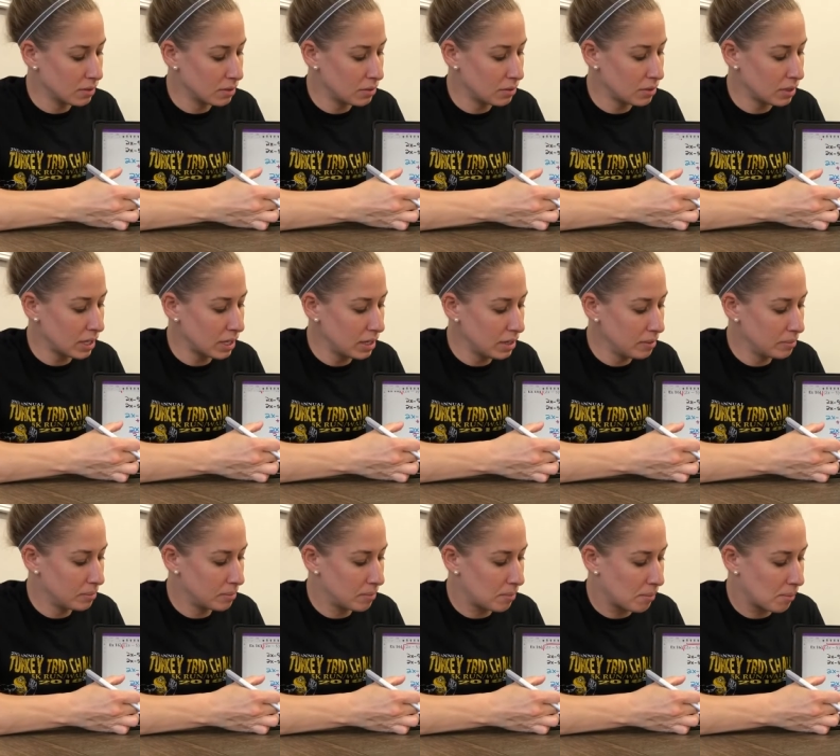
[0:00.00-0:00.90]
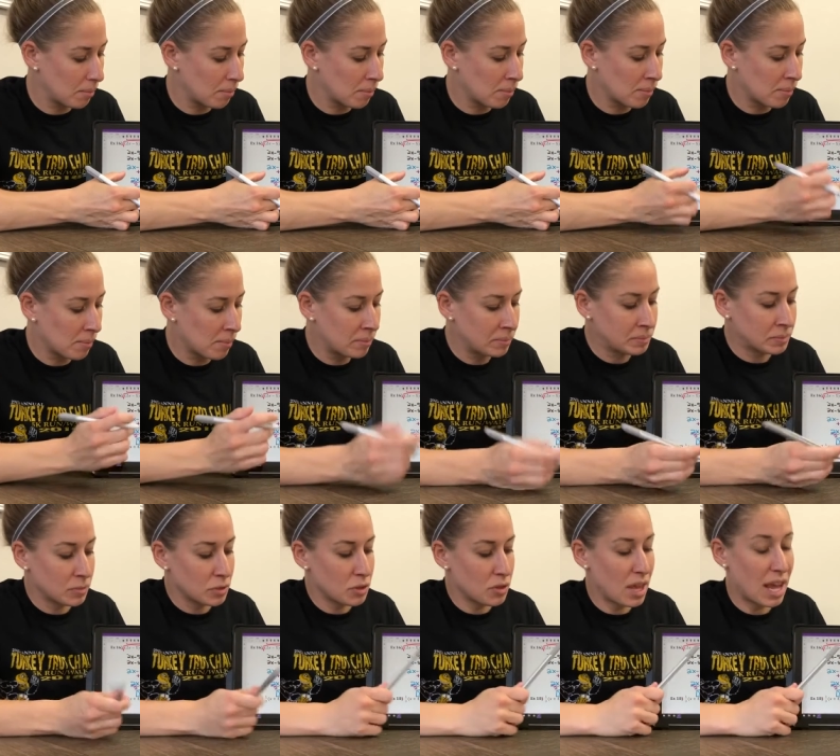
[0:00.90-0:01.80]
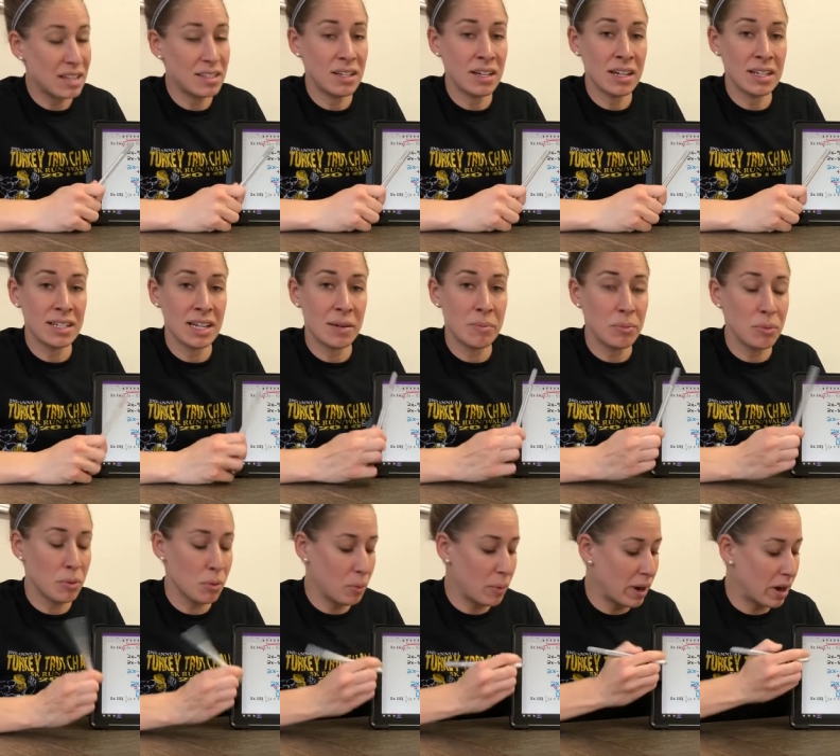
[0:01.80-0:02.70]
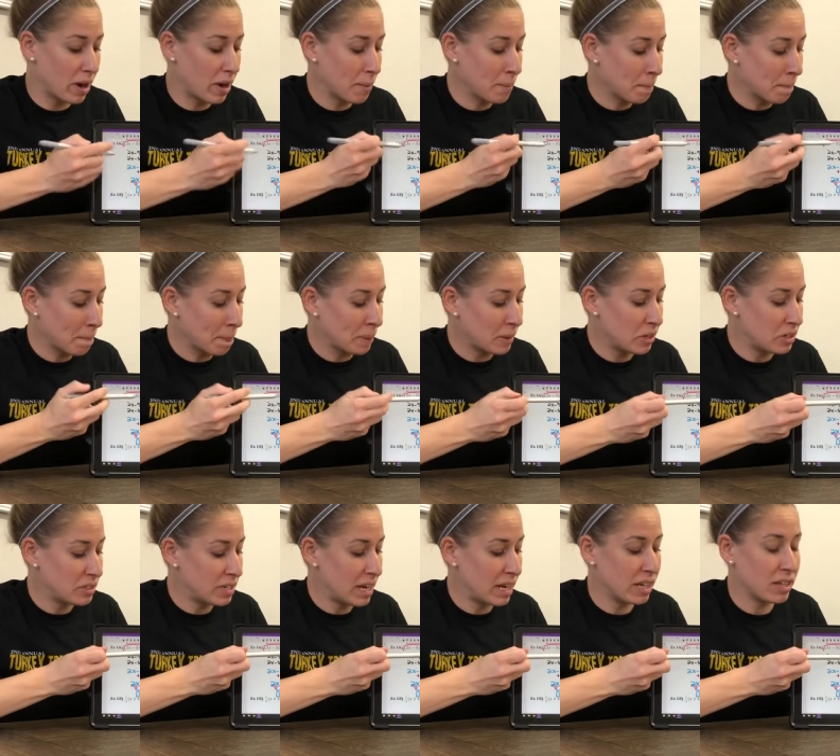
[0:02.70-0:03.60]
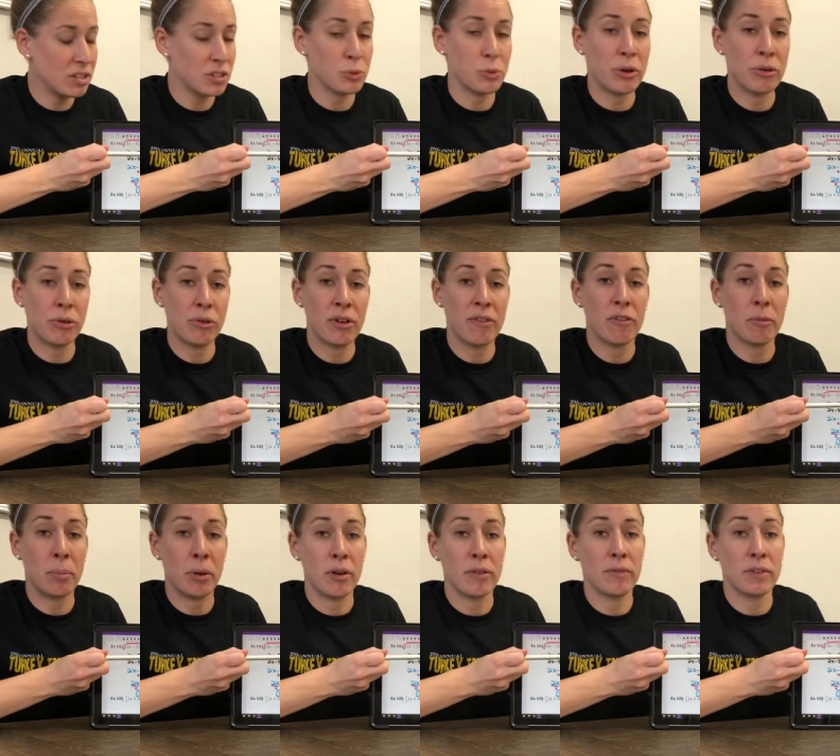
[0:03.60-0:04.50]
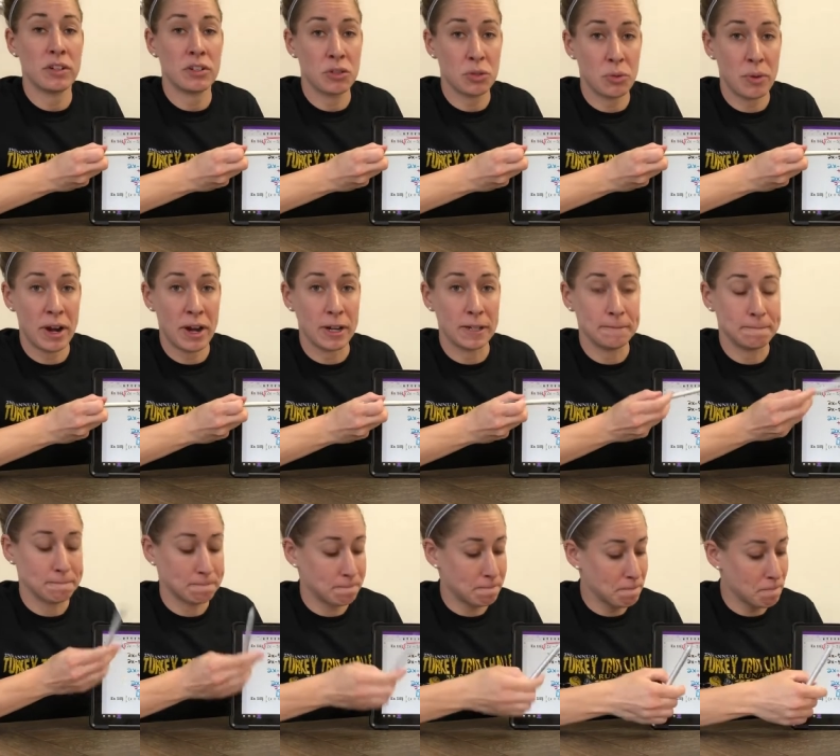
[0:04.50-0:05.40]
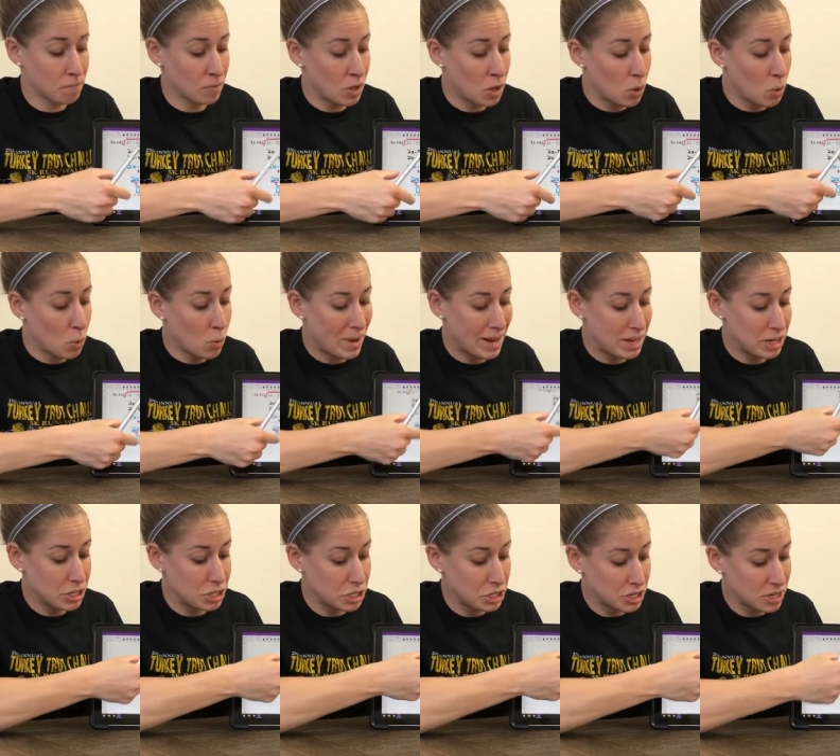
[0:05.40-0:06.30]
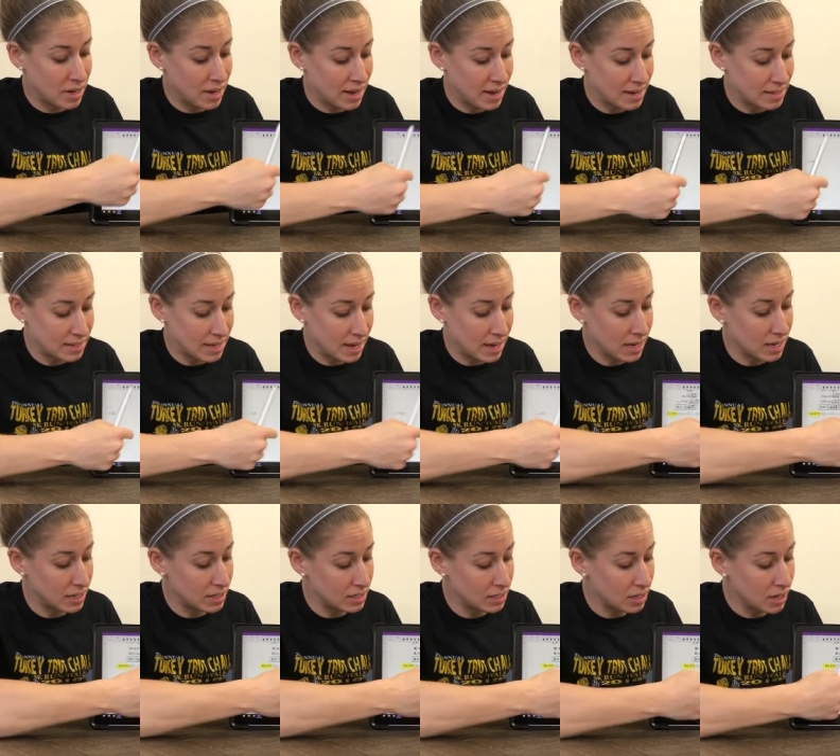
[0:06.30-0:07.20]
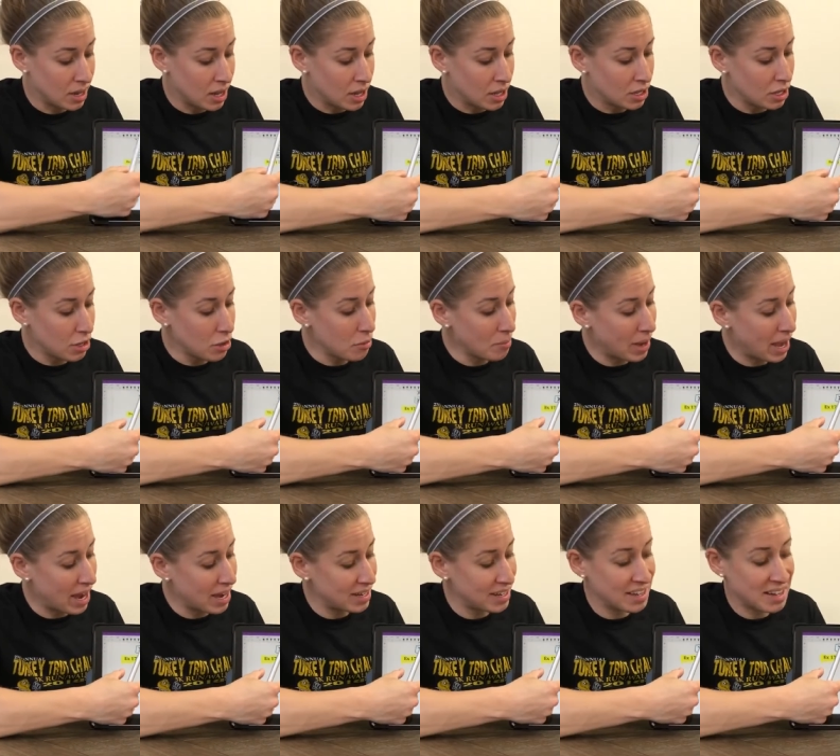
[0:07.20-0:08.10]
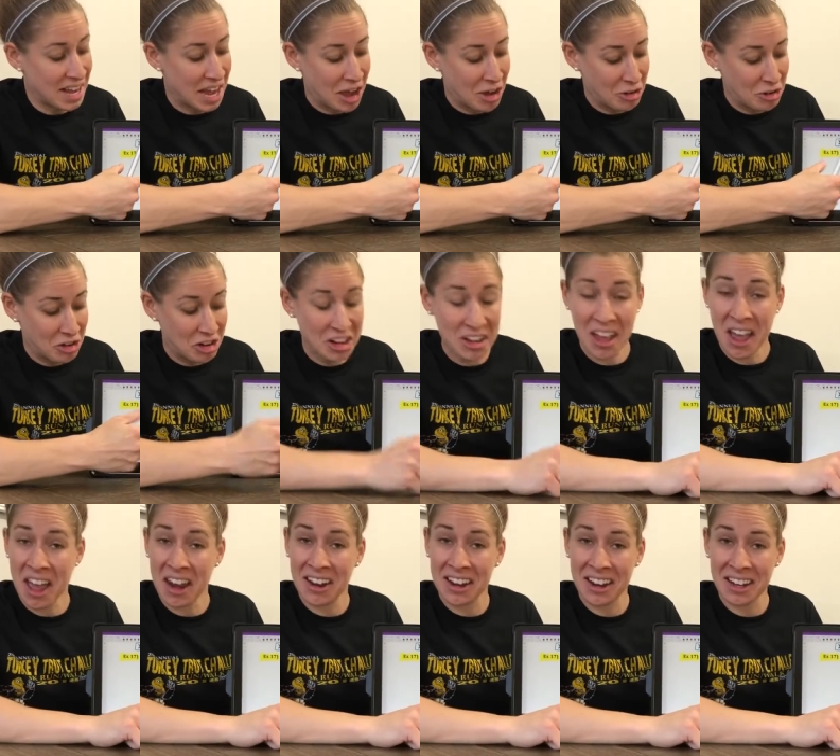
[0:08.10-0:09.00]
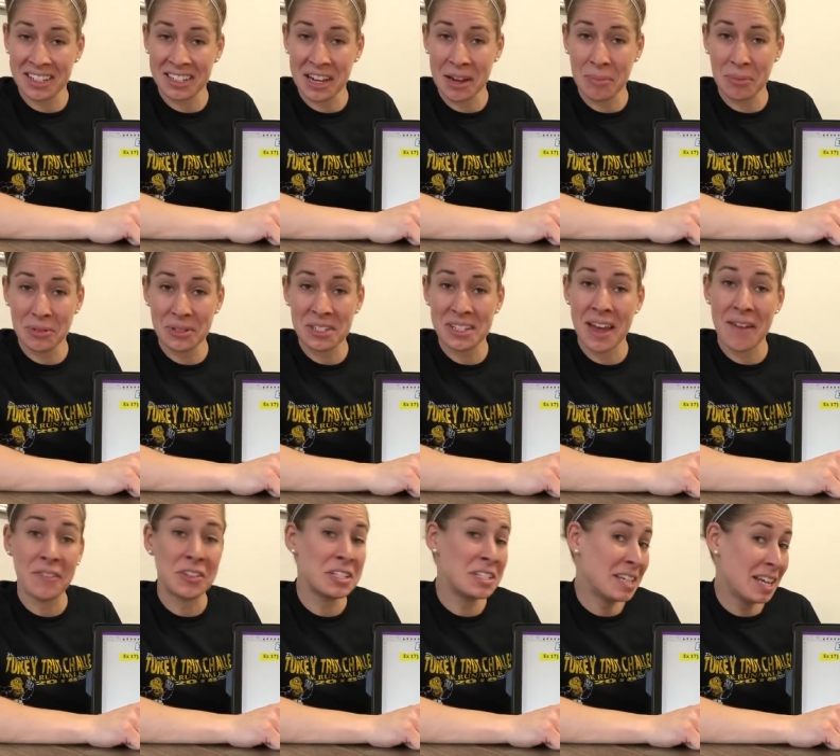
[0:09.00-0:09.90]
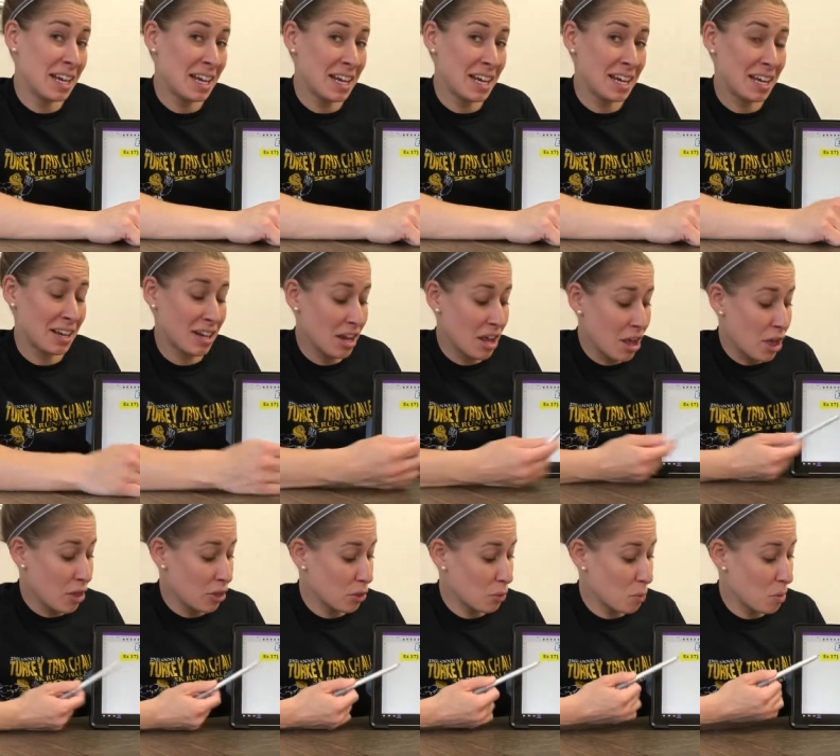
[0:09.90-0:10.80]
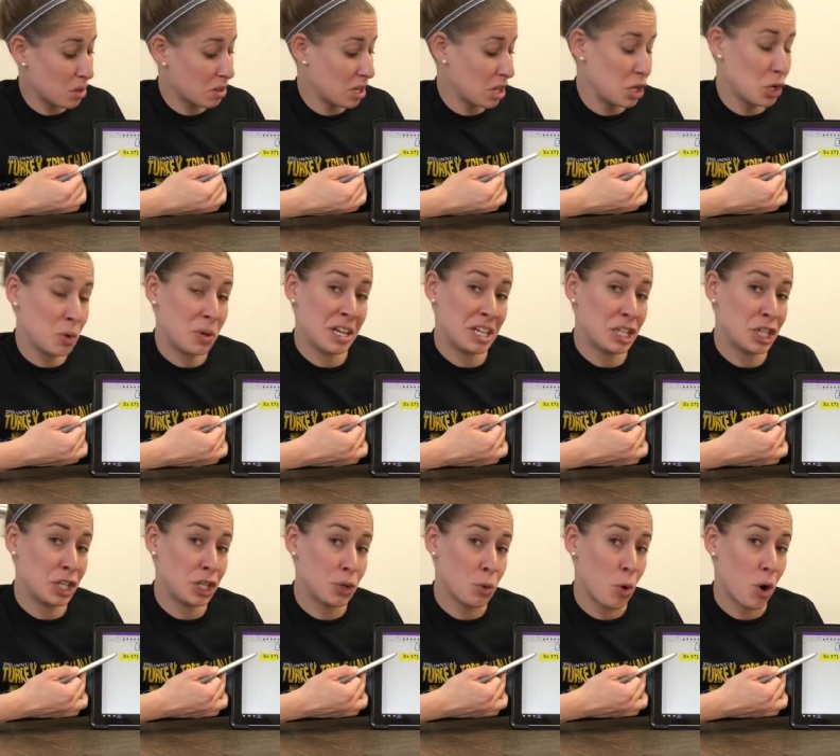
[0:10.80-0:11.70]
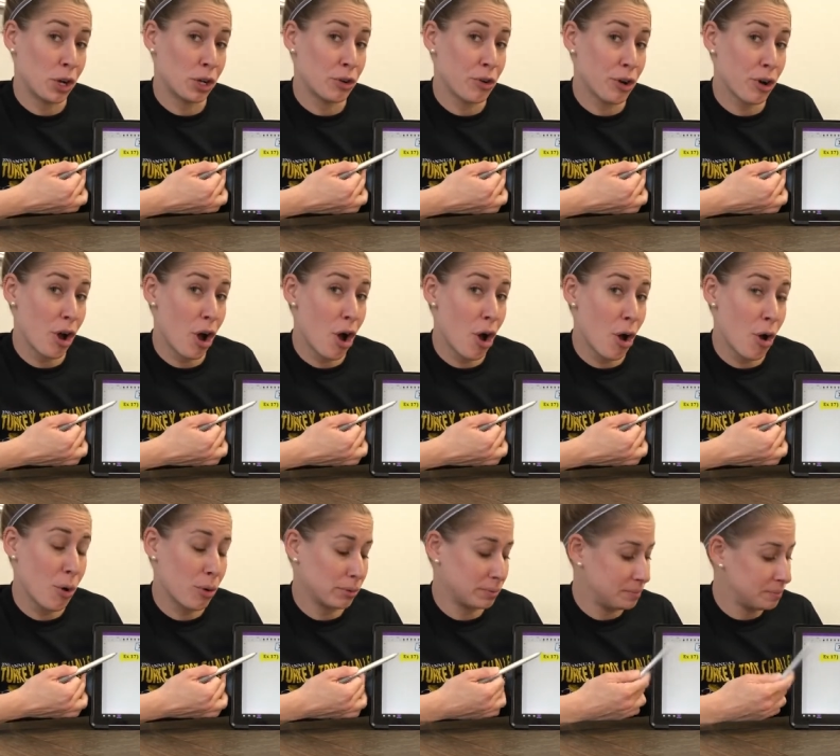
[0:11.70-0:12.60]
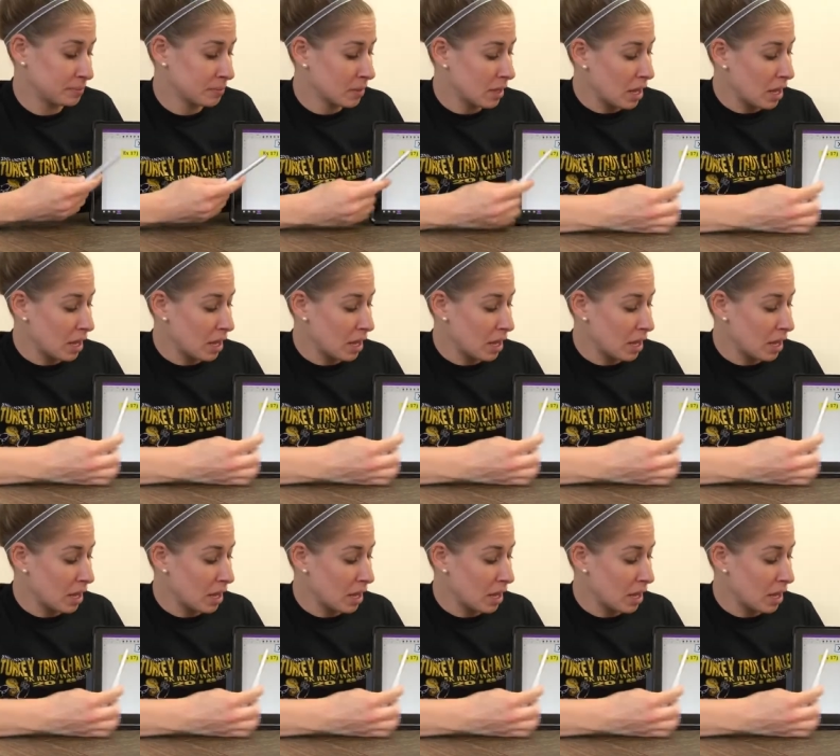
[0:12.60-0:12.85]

Okay? So that's an example where you're taking the square root of a perfect square, which, hint, hint, you might encounter again in example 17, the one that you need to do on your own.